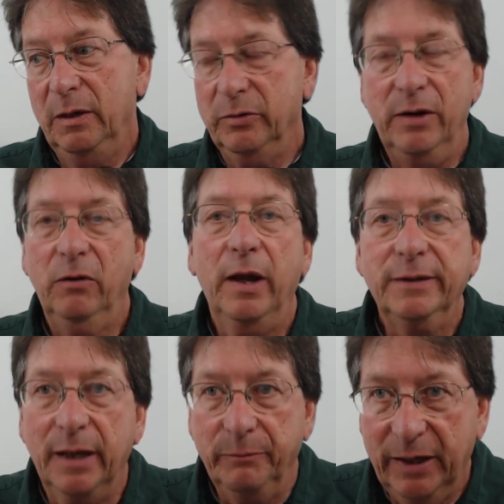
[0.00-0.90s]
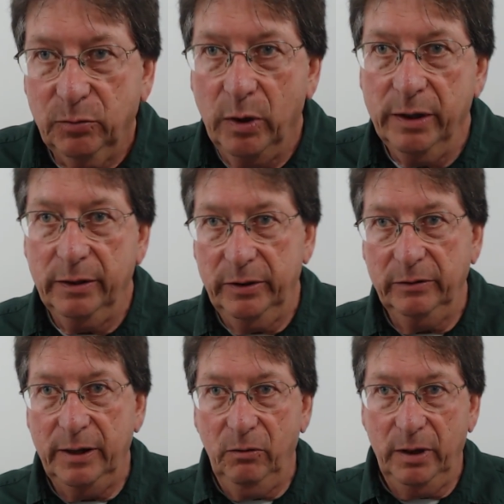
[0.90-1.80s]
So I don't like that. That's one of the
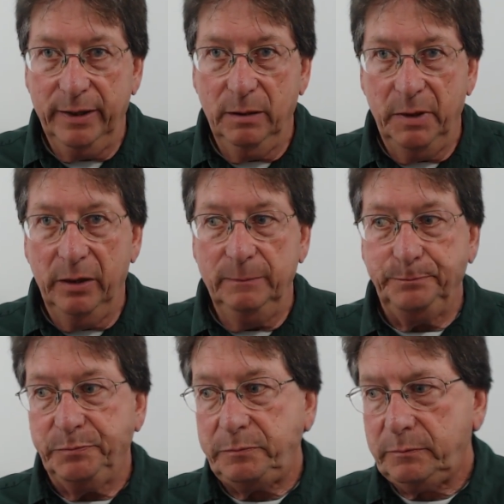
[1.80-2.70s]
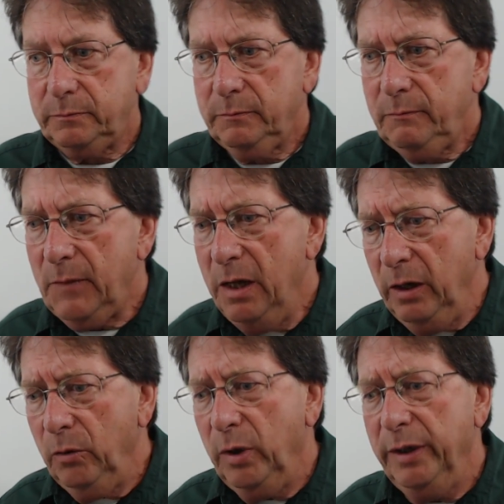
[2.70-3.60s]
things I don't like about it.
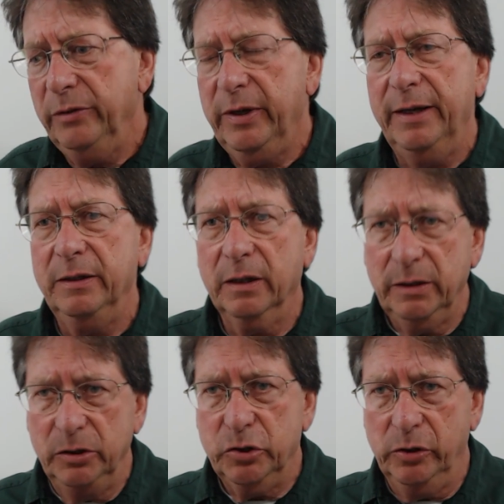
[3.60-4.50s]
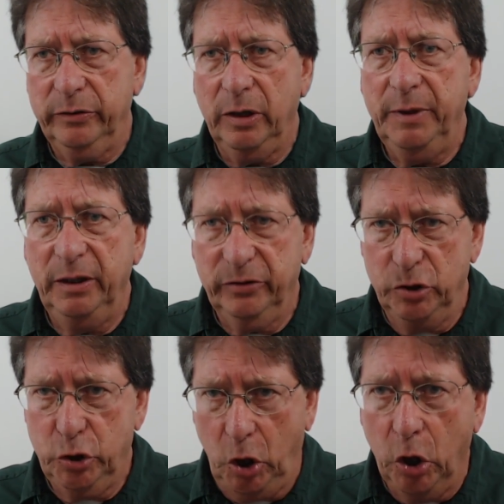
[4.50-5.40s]
Another one is that the insurance company is
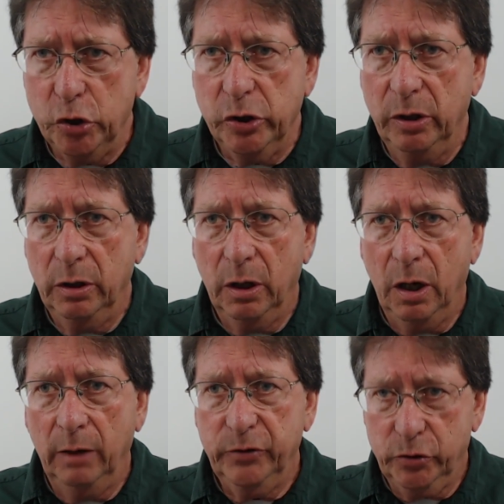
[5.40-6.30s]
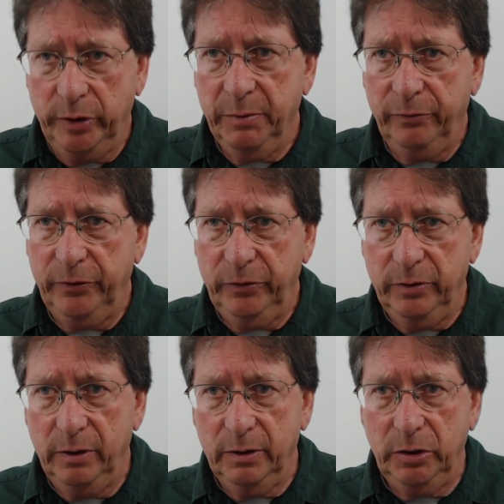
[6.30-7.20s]
in charge of the treatment
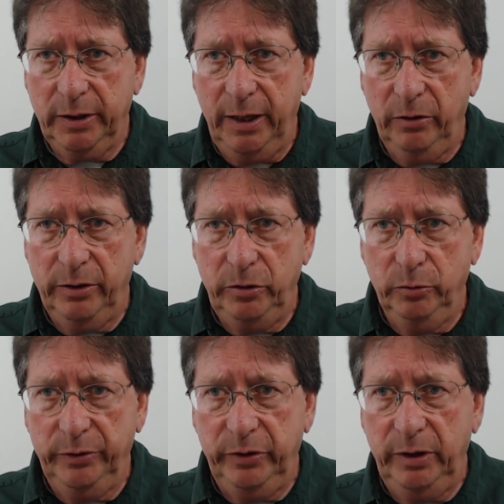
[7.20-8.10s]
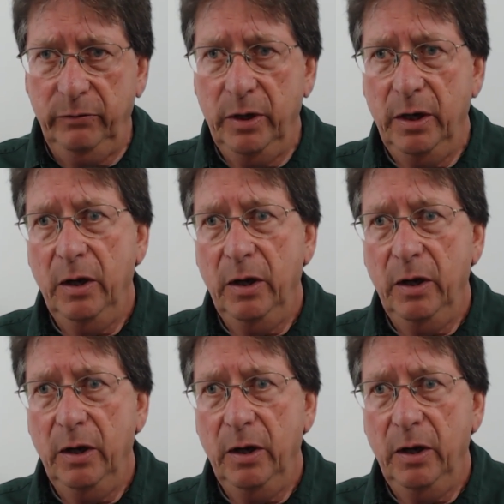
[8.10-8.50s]
care that you receive.